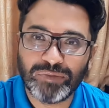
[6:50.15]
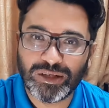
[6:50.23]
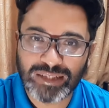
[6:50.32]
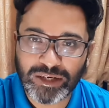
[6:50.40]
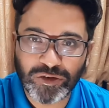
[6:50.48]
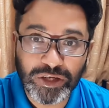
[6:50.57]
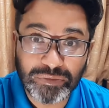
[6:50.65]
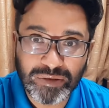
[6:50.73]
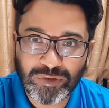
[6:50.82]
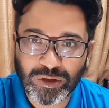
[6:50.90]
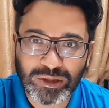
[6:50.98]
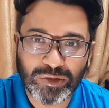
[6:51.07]
because I don't
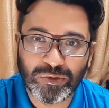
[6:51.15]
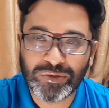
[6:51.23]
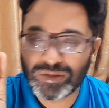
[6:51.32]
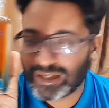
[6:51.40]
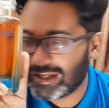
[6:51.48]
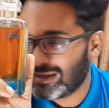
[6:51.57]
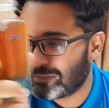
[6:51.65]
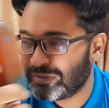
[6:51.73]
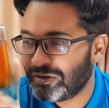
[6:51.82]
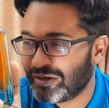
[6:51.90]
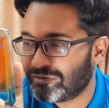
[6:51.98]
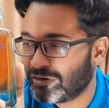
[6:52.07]
remember all the notes. Uh, let
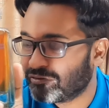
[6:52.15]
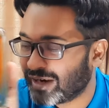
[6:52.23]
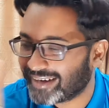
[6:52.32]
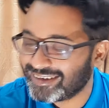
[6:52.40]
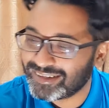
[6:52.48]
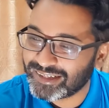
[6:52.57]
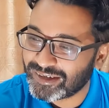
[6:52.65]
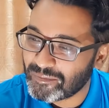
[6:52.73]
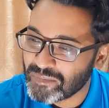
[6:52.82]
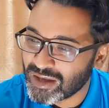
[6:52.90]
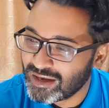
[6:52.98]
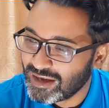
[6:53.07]
me read from Fragrantica.
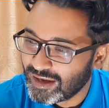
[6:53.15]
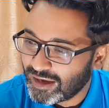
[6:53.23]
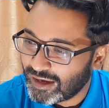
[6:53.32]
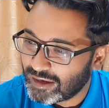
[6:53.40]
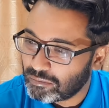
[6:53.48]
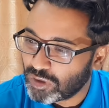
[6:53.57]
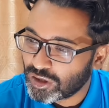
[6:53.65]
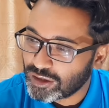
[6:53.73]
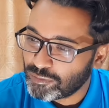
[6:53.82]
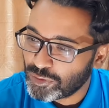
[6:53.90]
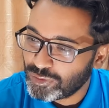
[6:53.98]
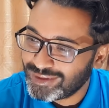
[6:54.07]
Uh,
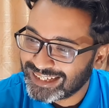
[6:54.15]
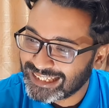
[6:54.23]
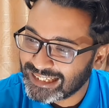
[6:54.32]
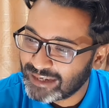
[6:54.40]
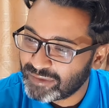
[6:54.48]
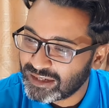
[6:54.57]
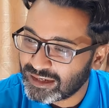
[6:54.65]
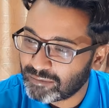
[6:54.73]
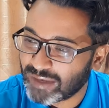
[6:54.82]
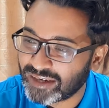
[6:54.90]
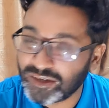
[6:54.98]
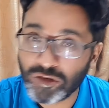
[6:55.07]
bergamot, lemon, and
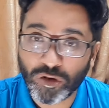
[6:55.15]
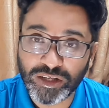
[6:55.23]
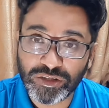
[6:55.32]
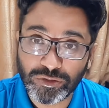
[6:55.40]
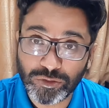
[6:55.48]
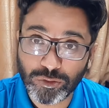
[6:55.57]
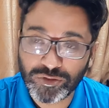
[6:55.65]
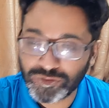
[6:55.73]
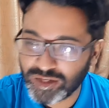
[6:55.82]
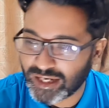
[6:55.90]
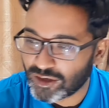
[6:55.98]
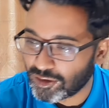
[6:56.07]
mandarin orange. Those
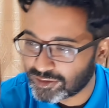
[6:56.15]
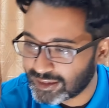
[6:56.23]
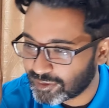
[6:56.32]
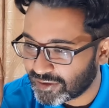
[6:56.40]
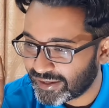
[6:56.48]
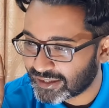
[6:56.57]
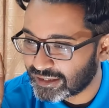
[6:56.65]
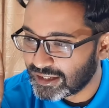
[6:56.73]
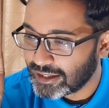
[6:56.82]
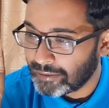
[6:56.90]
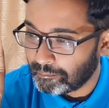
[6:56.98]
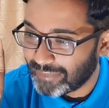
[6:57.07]
three, I got them correct.
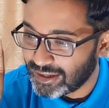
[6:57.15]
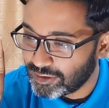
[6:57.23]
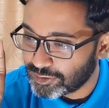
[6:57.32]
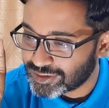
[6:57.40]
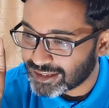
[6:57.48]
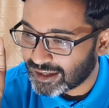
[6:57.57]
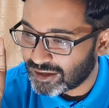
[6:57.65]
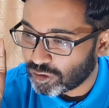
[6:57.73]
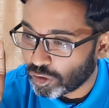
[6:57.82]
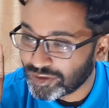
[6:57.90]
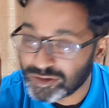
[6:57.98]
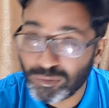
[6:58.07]
Middle notes are
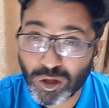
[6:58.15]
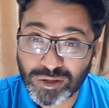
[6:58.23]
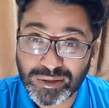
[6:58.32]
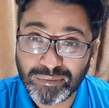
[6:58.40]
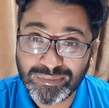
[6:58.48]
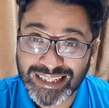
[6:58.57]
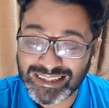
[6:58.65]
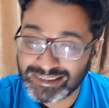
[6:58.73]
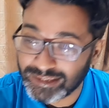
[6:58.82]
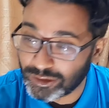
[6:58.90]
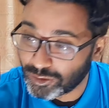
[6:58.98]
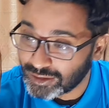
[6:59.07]
orange blossom, that is
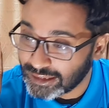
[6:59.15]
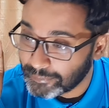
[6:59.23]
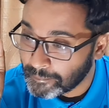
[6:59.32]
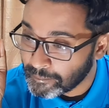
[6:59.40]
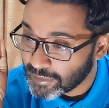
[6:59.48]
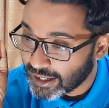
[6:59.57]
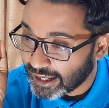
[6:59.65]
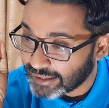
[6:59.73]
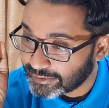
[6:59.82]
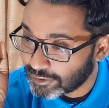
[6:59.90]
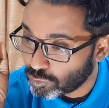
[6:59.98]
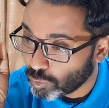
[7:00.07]
neroli,
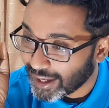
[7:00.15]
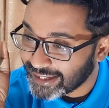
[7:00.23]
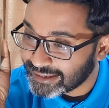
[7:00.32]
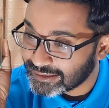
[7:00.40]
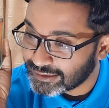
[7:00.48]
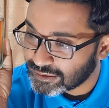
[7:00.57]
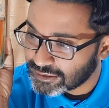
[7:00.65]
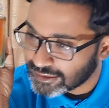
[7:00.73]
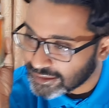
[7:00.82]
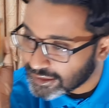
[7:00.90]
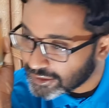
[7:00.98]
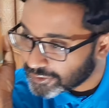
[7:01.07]
and then white
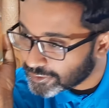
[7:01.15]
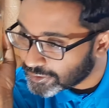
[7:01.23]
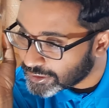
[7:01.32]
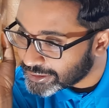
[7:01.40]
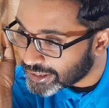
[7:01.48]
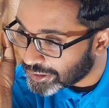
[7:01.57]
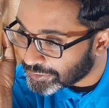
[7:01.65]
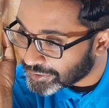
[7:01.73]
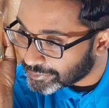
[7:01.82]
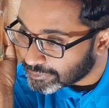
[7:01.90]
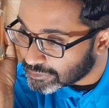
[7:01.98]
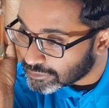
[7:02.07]

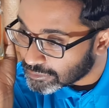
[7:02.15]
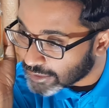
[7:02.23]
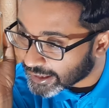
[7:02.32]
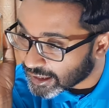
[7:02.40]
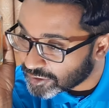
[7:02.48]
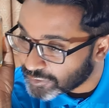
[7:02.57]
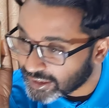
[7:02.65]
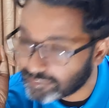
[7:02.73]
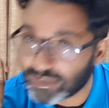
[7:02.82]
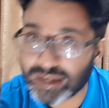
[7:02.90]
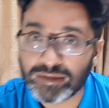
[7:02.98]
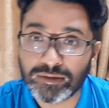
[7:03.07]
nerium. I can't read
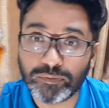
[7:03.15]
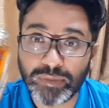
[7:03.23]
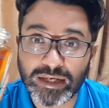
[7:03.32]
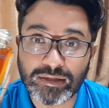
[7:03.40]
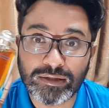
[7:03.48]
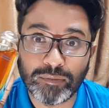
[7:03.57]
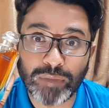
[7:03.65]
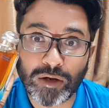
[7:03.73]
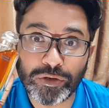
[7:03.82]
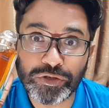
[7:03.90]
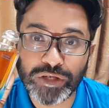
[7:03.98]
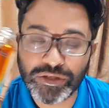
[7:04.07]
my specs, the
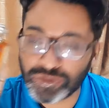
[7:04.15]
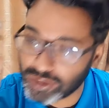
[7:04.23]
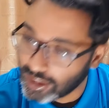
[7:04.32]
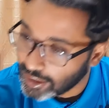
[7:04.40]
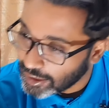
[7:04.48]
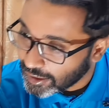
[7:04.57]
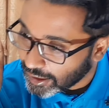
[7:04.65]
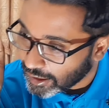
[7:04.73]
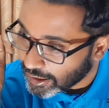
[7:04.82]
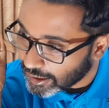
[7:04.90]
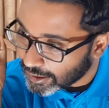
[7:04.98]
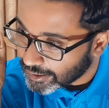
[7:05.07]
power changed
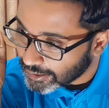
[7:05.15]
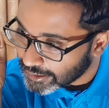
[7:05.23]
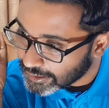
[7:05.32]
uh,